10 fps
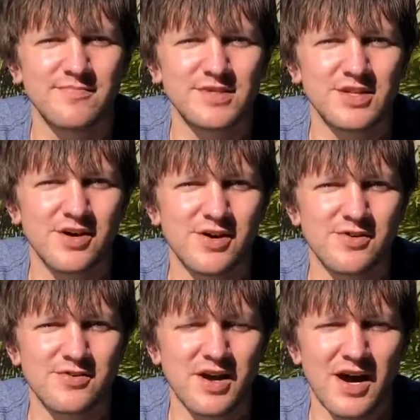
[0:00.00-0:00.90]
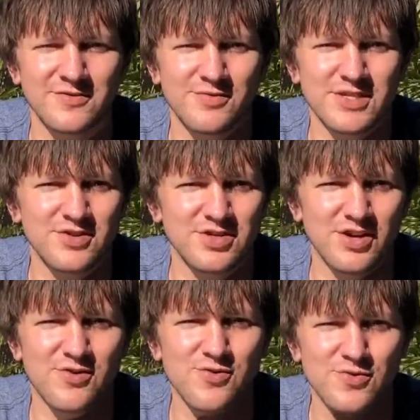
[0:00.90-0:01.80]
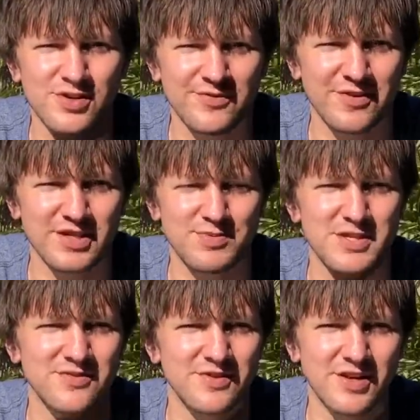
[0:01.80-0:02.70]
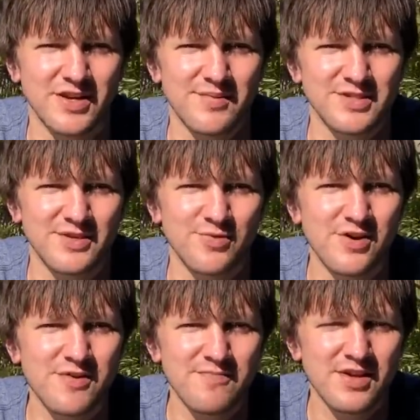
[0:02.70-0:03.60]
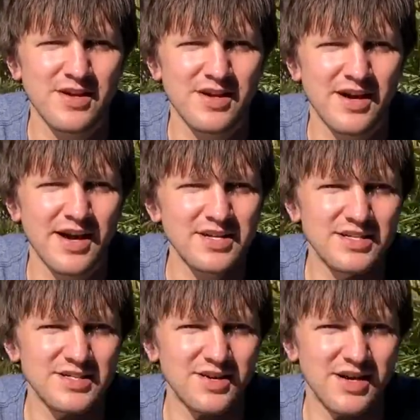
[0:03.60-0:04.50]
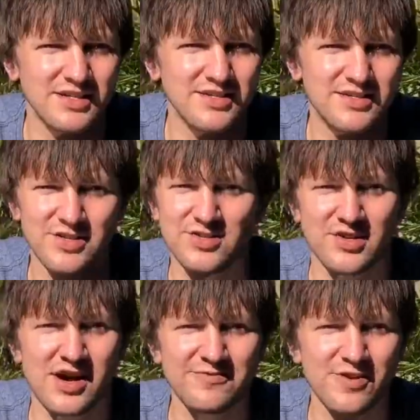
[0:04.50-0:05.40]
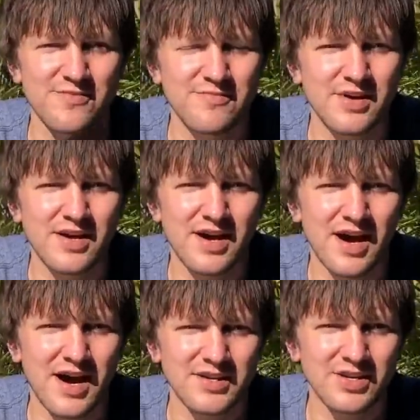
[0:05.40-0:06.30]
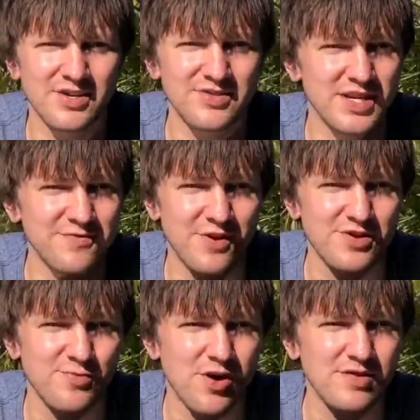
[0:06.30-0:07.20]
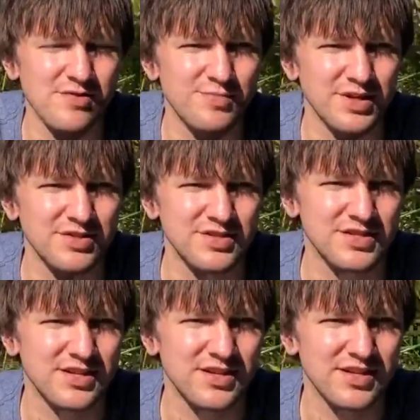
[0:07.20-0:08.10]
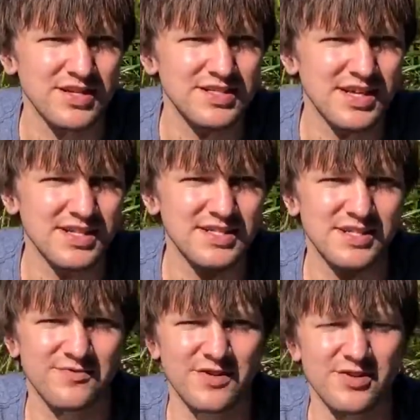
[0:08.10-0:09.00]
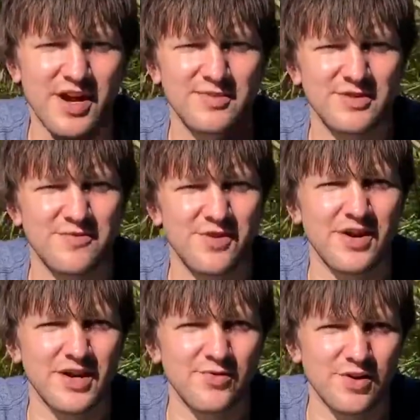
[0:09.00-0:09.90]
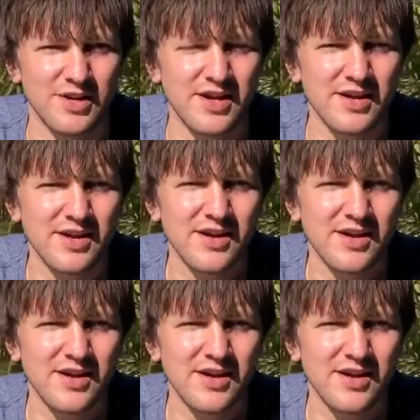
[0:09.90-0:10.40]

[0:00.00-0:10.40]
So after researching all the different expensive video cameras there were, I actually decided to use an iPhone. You can use any phone you want because these days the video cameras are very high quality.